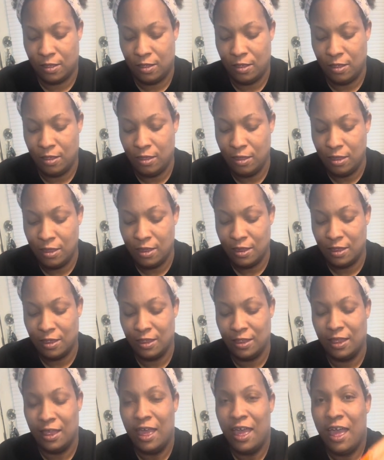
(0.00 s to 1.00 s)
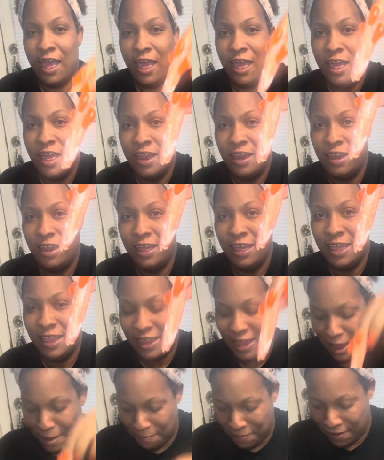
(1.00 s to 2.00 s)
Ooh. Look at
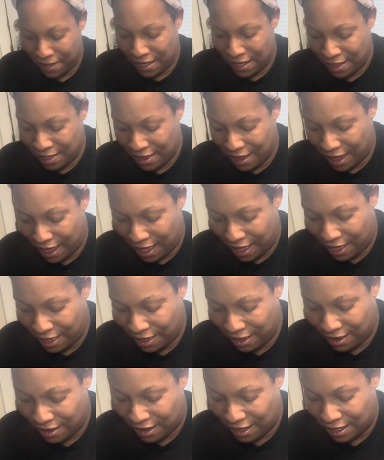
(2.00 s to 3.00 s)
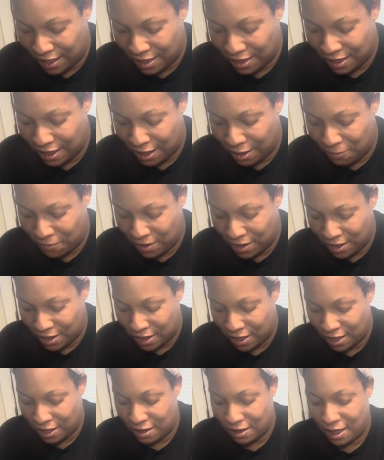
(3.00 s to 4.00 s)
that piece, y'all. Let's see what it's
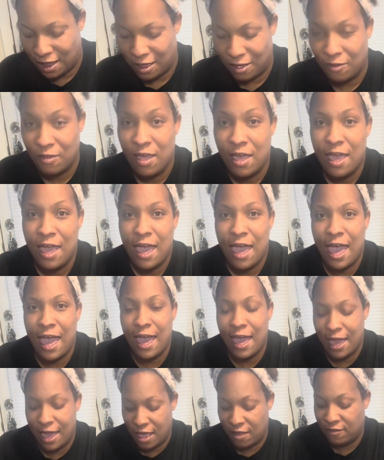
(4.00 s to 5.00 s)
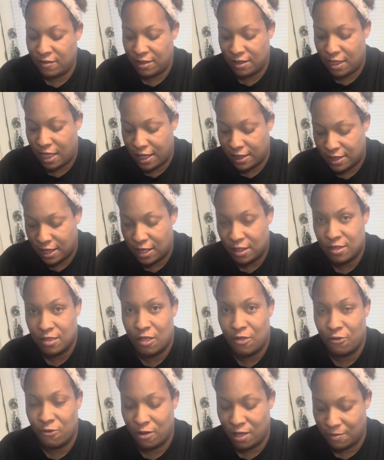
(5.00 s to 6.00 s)
hitting on. I actually like their
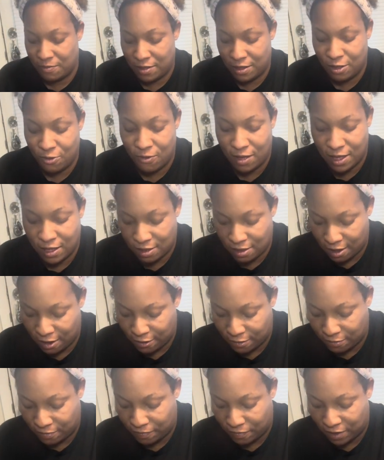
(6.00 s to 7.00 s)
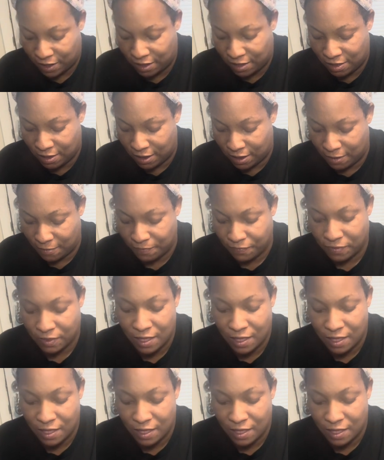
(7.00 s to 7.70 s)
snow crab anyway, so let's see.